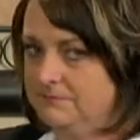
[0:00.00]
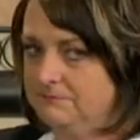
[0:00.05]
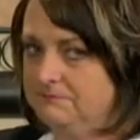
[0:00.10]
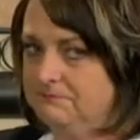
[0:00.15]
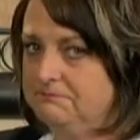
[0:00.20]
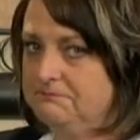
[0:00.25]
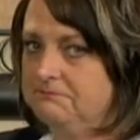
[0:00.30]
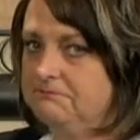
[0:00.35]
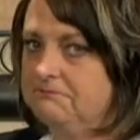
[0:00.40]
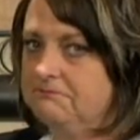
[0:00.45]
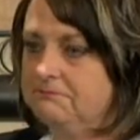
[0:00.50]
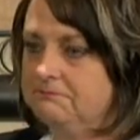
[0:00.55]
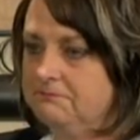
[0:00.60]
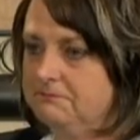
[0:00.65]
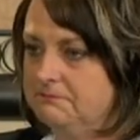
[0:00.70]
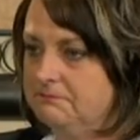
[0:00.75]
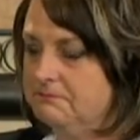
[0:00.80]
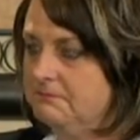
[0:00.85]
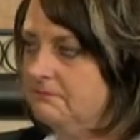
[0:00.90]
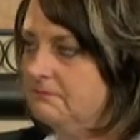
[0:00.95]

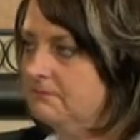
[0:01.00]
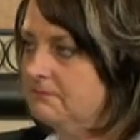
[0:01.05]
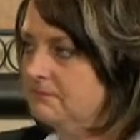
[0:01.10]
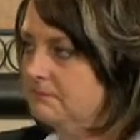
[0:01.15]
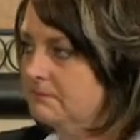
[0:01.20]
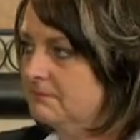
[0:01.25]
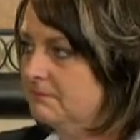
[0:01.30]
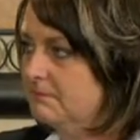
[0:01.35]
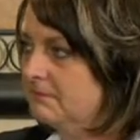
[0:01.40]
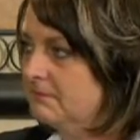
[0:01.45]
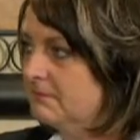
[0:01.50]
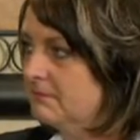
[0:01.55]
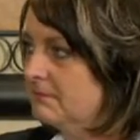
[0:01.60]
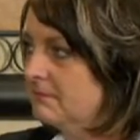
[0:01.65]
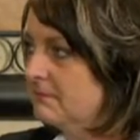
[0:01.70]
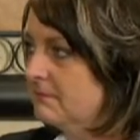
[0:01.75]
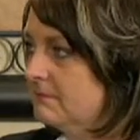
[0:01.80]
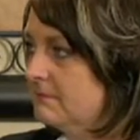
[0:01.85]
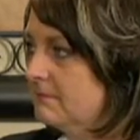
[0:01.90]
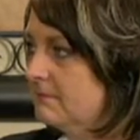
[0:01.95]

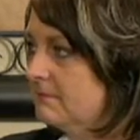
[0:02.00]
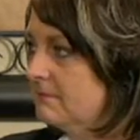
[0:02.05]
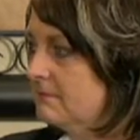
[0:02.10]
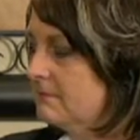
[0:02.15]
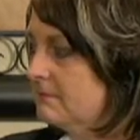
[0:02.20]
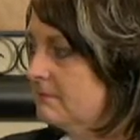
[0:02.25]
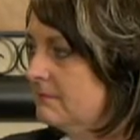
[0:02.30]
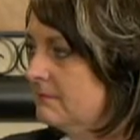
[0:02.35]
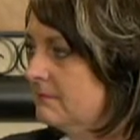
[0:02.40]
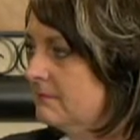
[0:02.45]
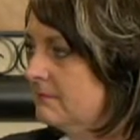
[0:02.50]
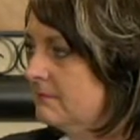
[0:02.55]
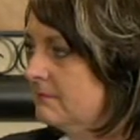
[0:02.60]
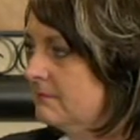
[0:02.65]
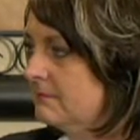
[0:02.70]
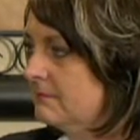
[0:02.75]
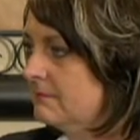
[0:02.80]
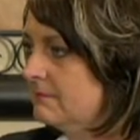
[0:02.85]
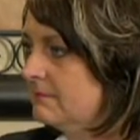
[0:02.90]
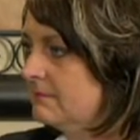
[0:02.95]

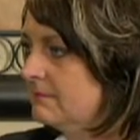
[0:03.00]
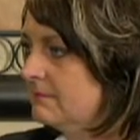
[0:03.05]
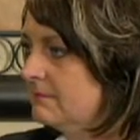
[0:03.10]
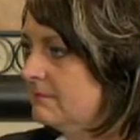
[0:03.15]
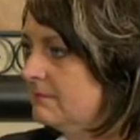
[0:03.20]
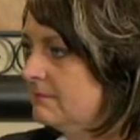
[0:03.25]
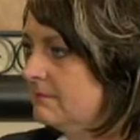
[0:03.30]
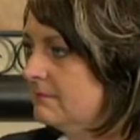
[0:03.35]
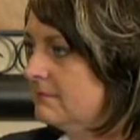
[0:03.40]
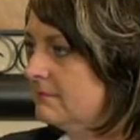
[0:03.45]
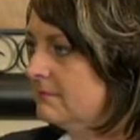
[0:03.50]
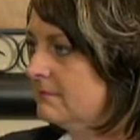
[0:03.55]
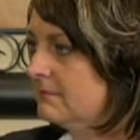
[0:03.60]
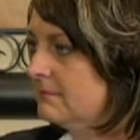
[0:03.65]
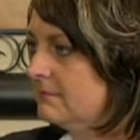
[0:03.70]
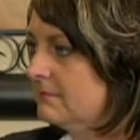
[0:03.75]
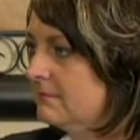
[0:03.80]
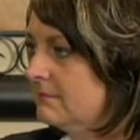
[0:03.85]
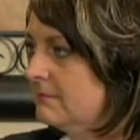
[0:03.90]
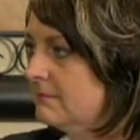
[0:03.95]

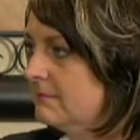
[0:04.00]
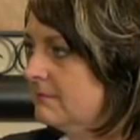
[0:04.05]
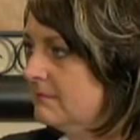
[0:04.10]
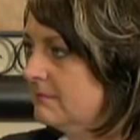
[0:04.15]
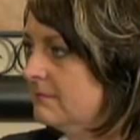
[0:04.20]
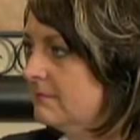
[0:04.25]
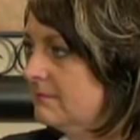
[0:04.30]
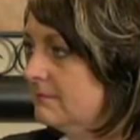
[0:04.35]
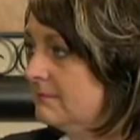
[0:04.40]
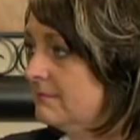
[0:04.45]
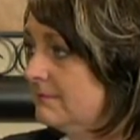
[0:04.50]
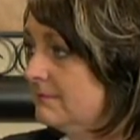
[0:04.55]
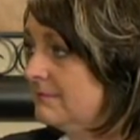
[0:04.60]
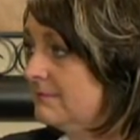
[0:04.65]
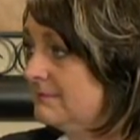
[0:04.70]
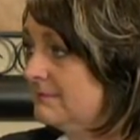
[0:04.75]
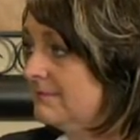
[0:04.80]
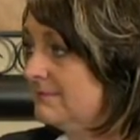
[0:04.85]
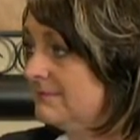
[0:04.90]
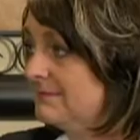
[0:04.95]

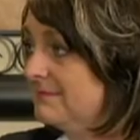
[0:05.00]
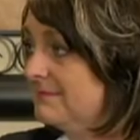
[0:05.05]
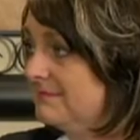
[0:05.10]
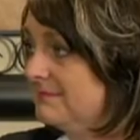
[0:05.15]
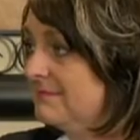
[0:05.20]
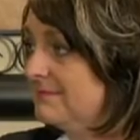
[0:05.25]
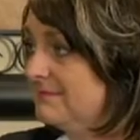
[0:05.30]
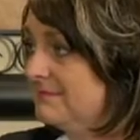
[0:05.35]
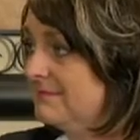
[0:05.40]
[no speech]